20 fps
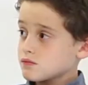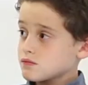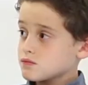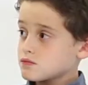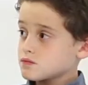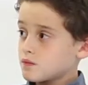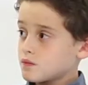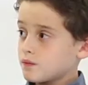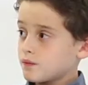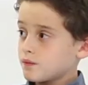
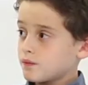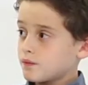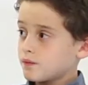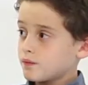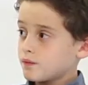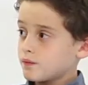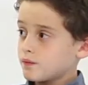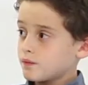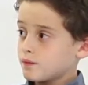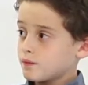
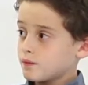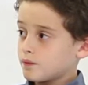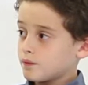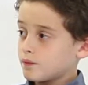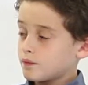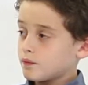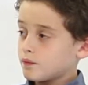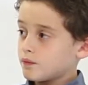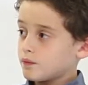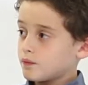
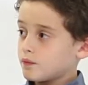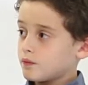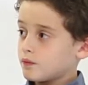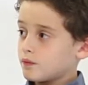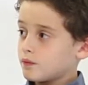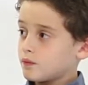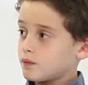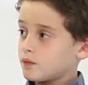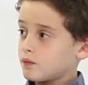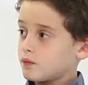
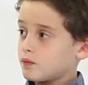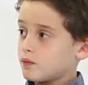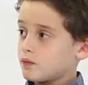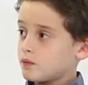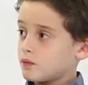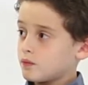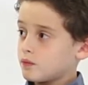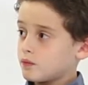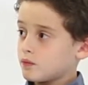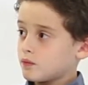
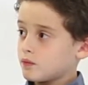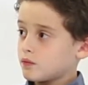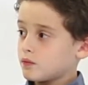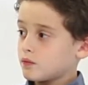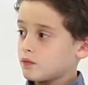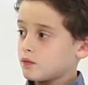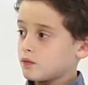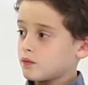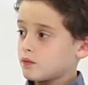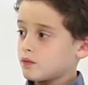
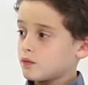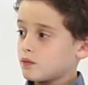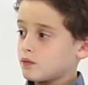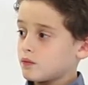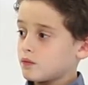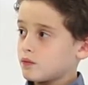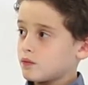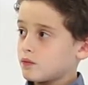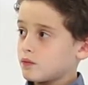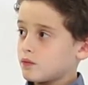
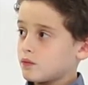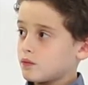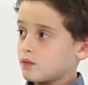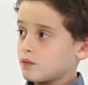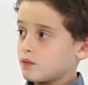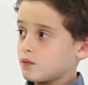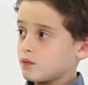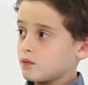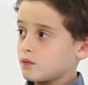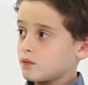
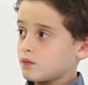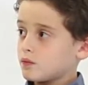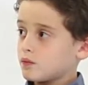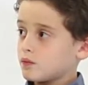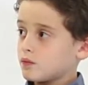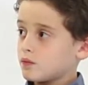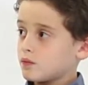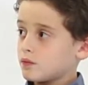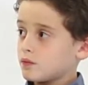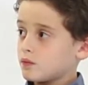
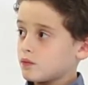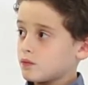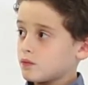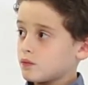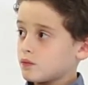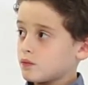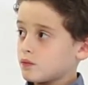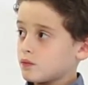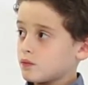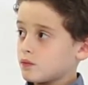
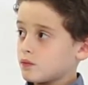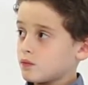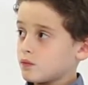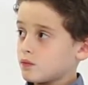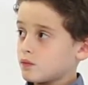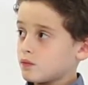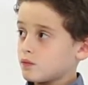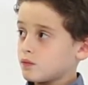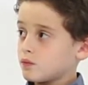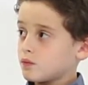
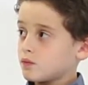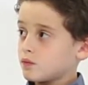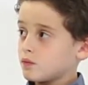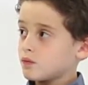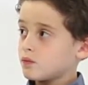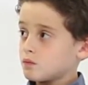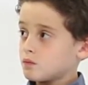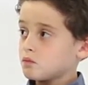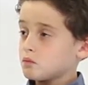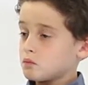[no speech]